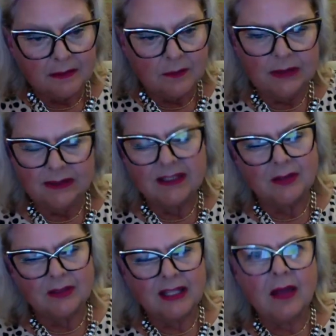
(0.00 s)
Well, I
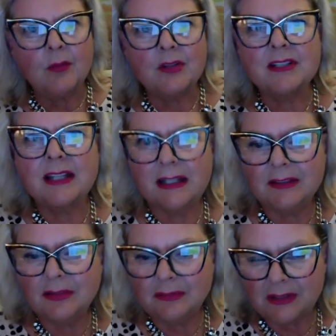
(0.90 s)
thought that was
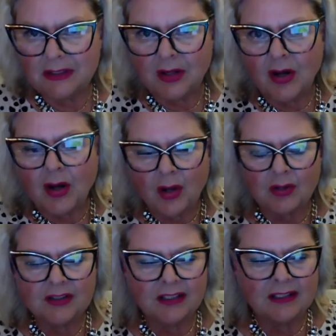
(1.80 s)
kind of an
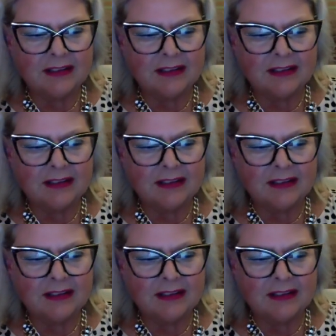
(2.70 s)
odd